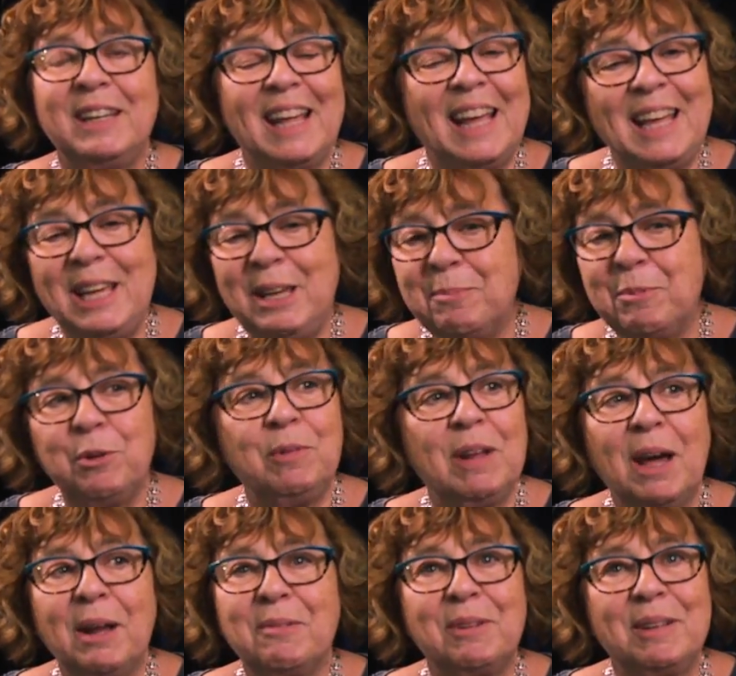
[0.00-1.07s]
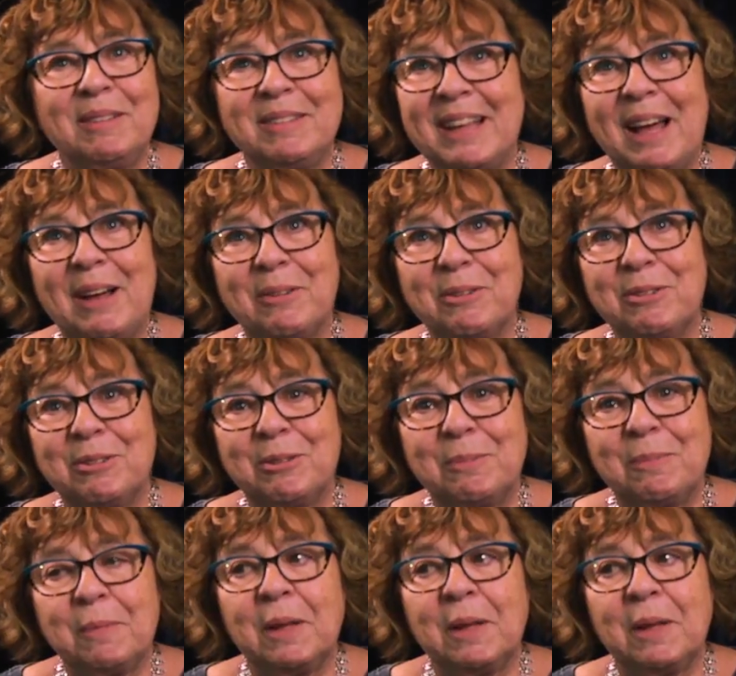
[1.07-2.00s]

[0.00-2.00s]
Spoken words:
day he moved out of his house.